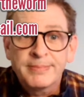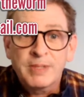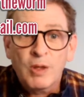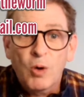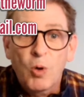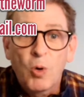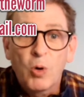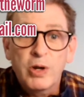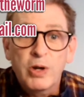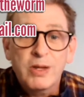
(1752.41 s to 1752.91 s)

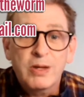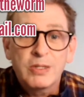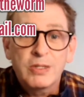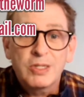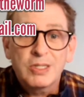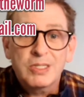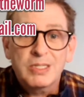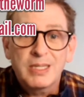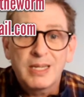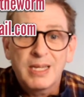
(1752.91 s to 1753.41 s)
Or you can
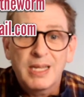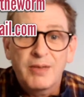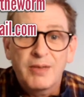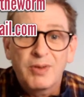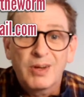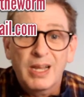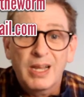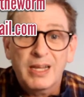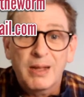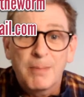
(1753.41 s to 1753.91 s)
just, if
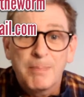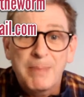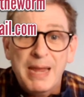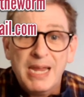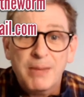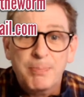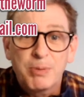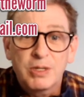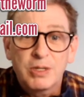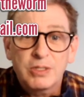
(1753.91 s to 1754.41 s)
you're like a
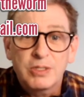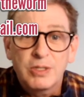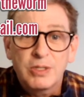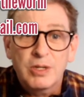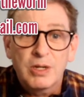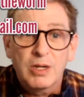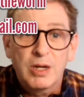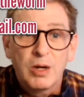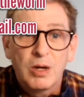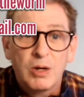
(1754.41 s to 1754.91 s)
bank person, you
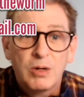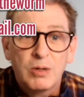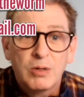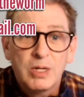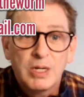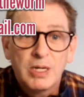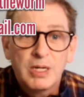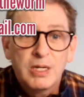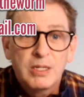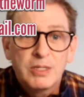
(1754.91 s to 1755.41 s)
can go
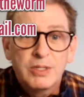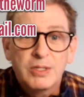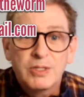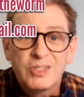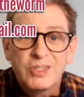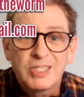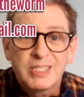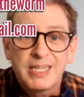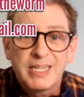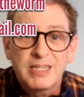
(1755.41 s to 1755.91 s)

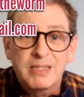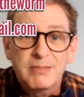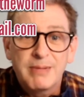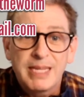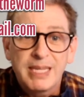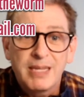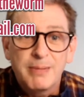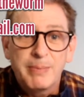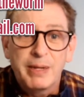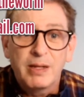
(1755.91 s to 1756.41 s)
just send it to my
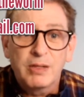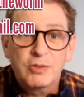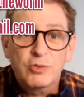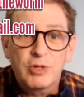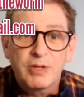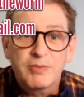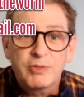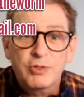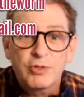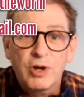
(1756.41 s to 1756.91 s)
email,
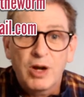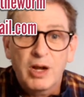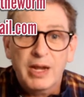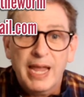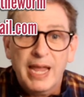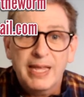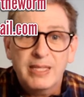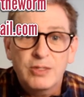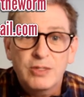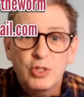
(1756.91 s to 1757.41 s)

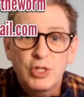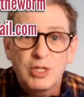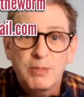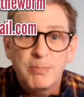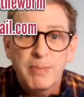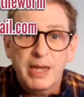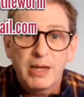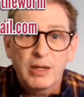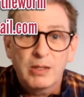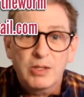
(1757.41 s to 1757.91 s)

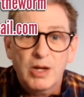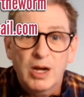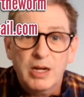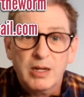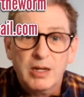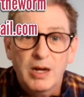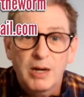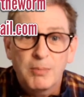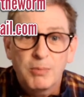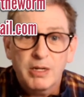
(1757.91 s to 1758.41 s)
trevstrong@gmail.com.